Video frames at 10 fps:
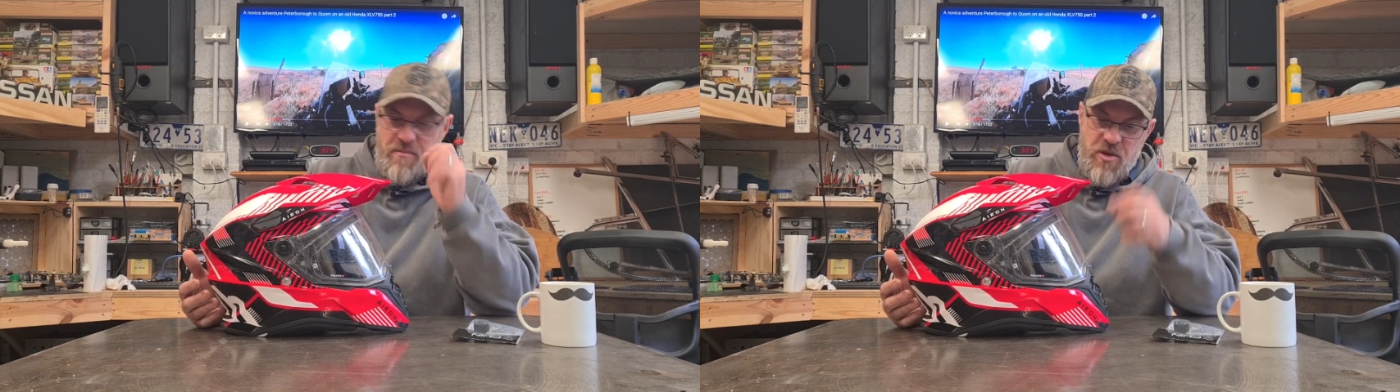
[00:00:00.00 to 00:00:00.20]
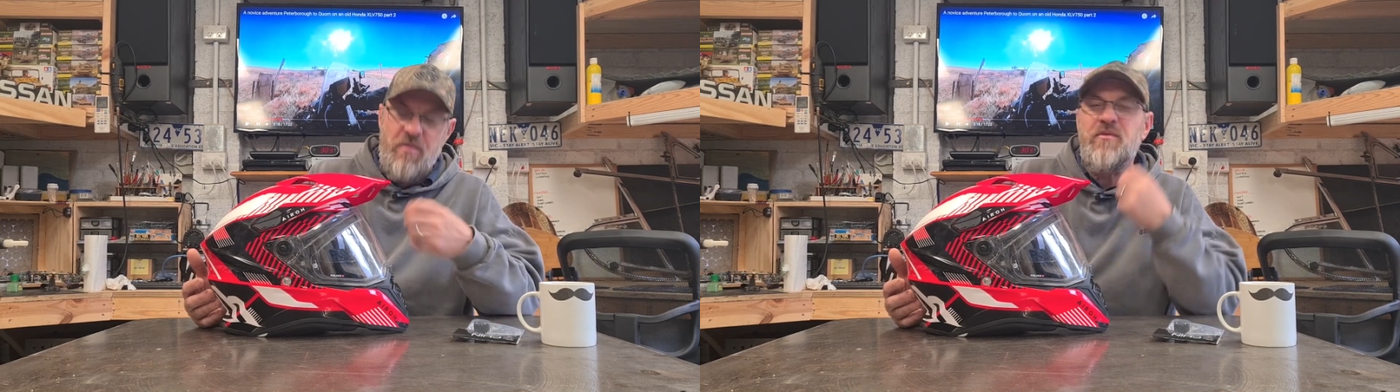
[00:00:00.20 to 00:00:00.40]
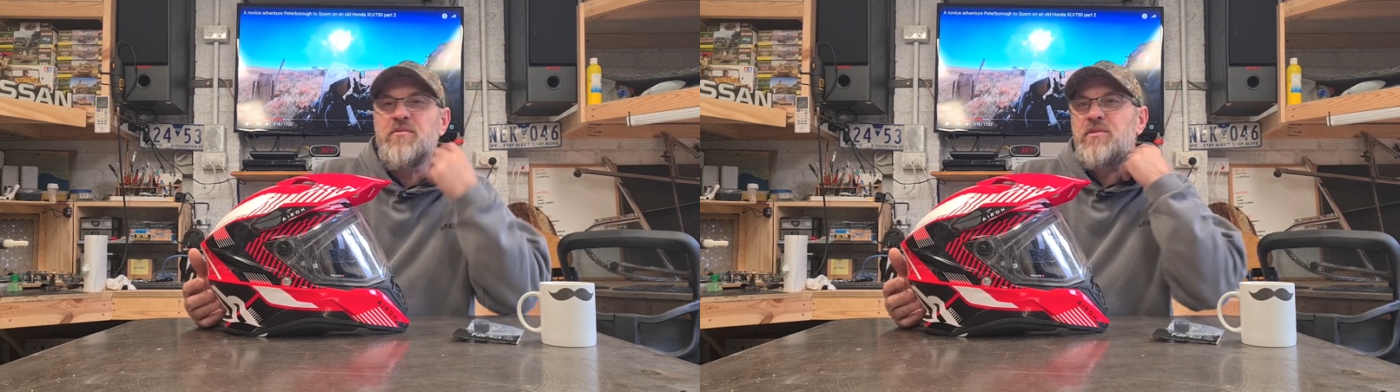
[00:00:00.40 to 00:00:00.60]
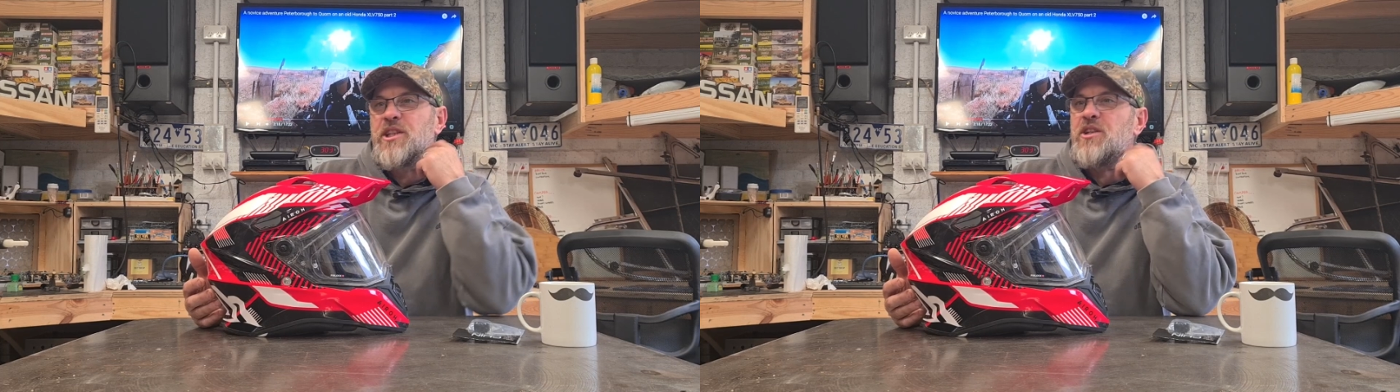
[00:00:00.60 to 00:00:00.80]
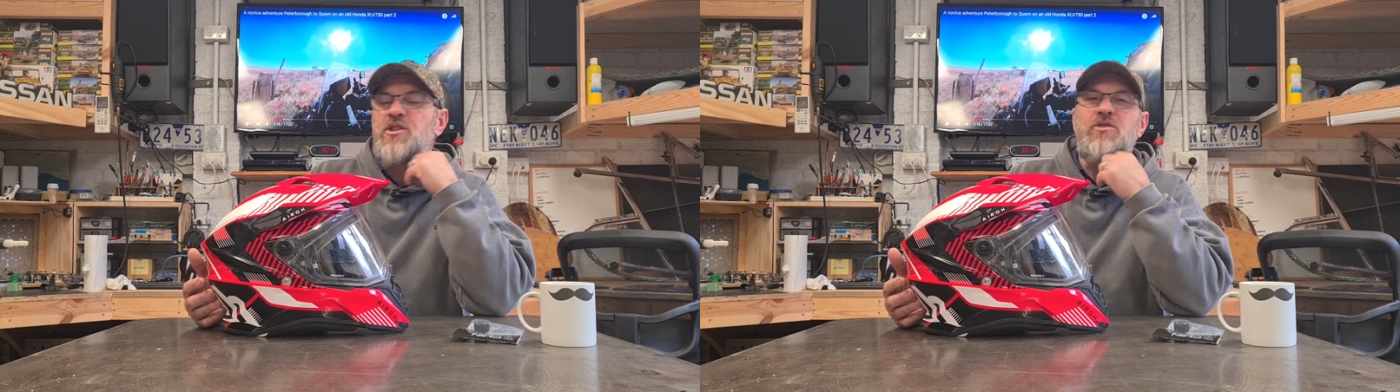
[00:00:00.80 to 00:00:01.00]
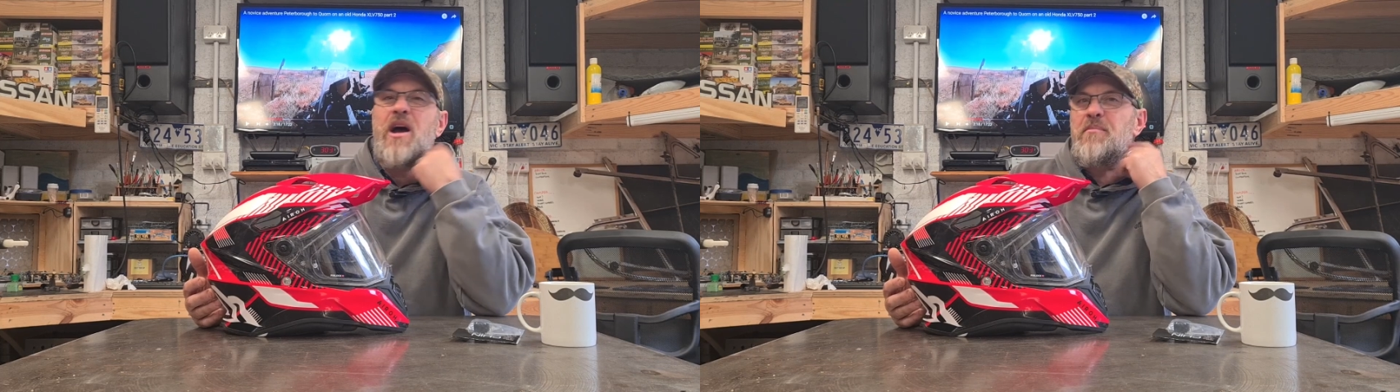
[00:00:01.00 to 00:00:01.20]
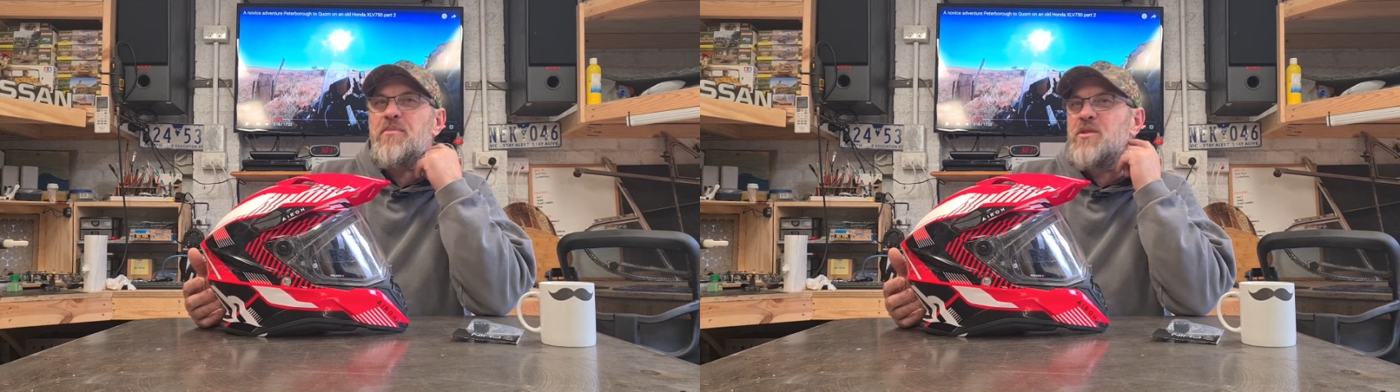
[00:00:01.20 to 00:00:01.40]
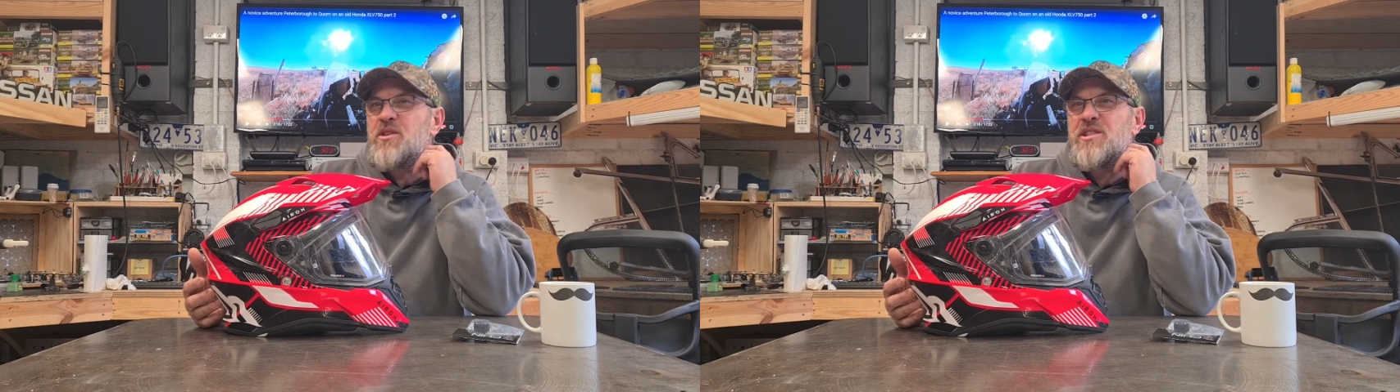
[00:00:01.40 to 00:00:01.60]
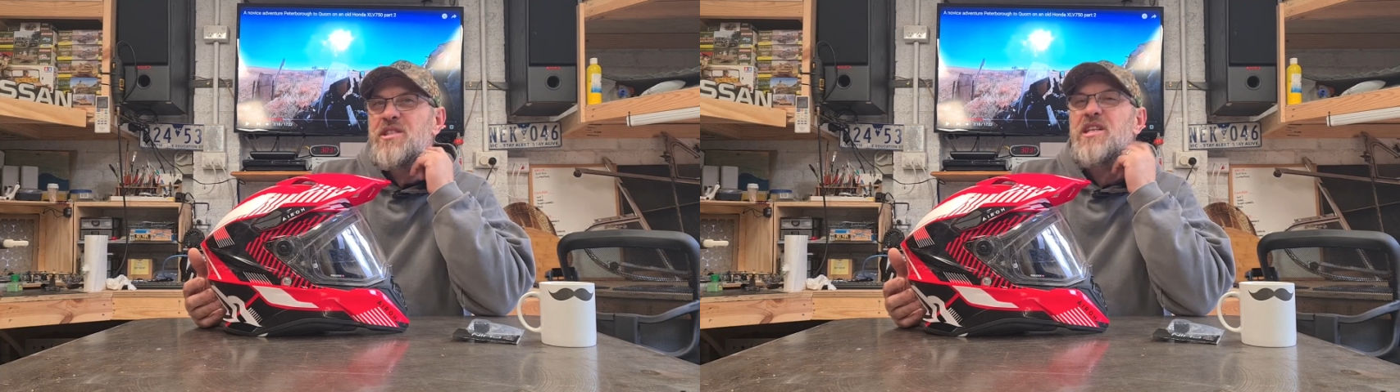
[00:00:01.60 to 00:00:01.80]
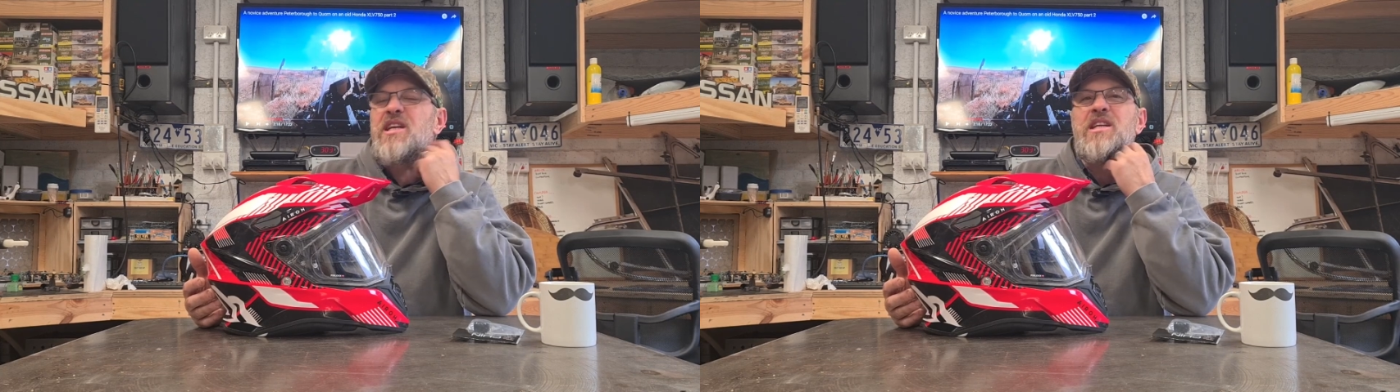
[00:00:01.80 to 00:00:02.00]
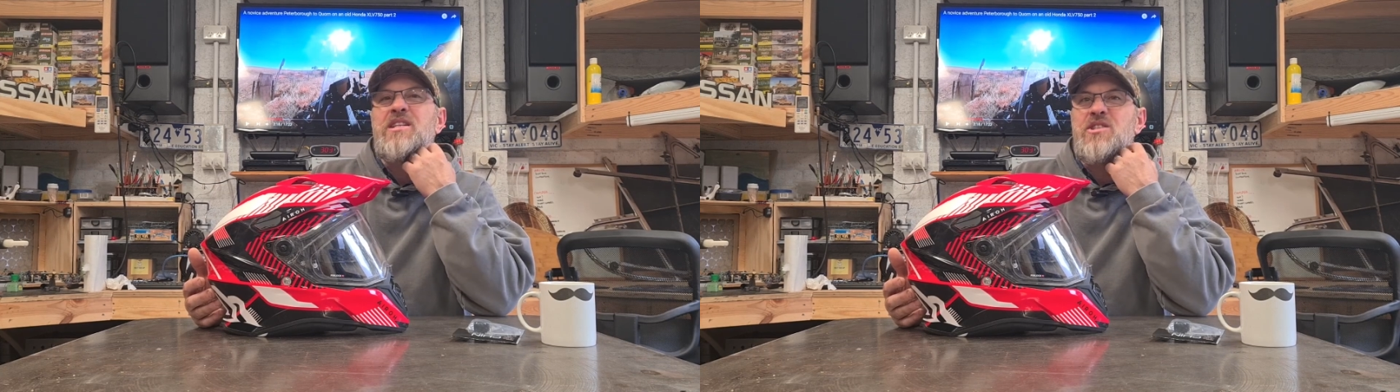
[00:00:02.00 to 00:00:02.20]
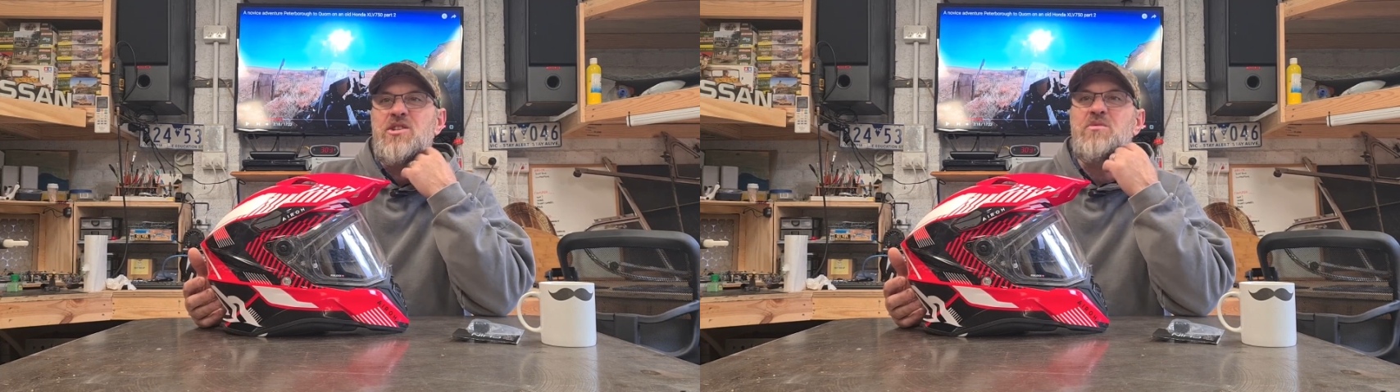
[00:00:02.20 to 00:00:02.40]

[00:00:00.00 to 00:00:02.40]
your chin strap digging into